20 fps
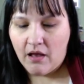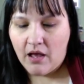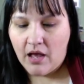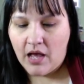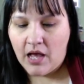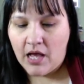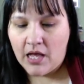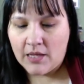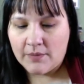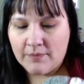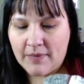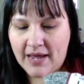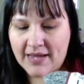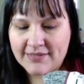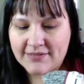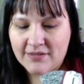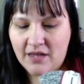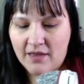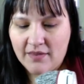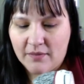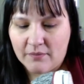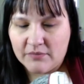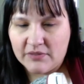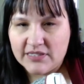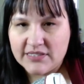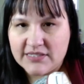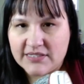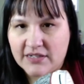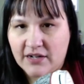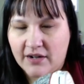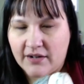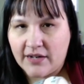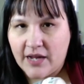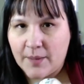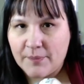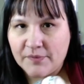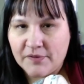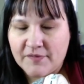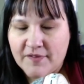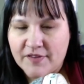I saw them listed on a
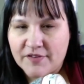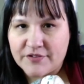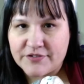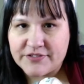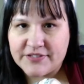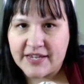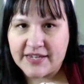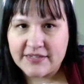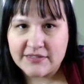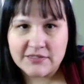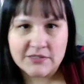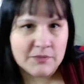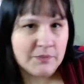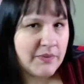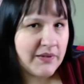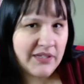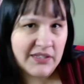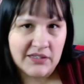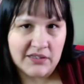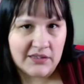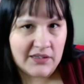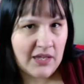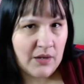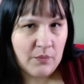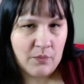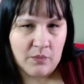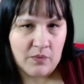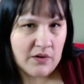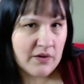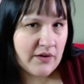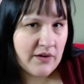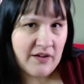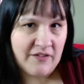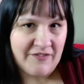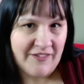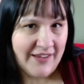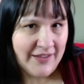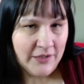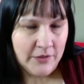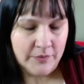couple of other sites, but they weren't
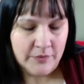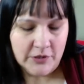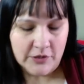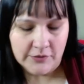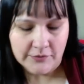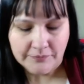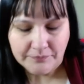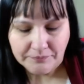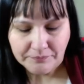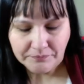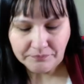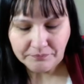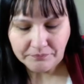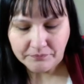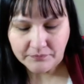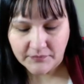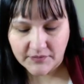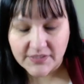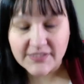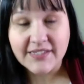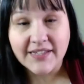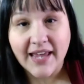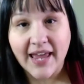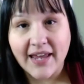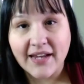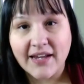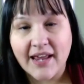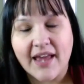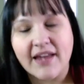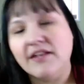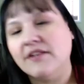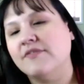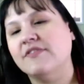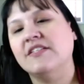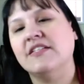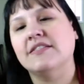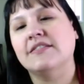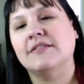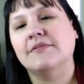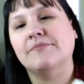available. Because again, end of
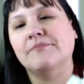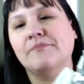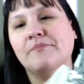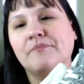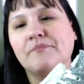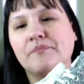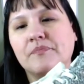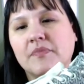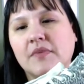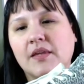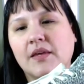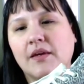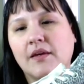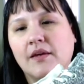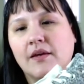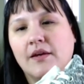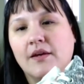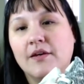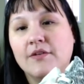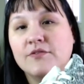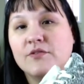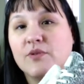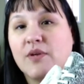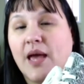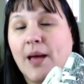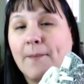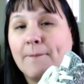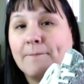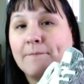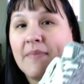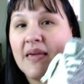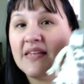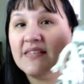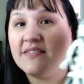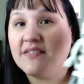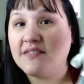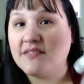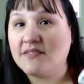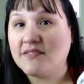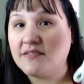season. So yeah,
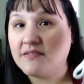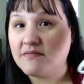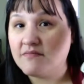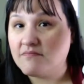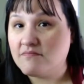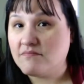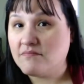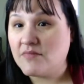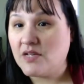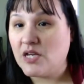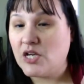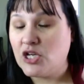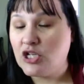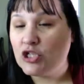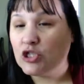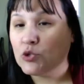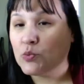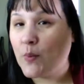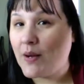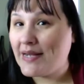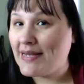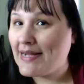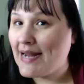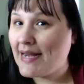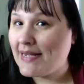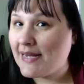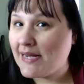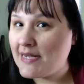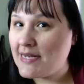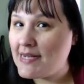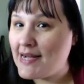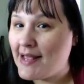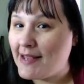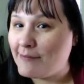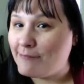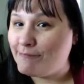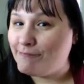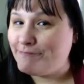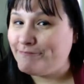Macy's, $29.99.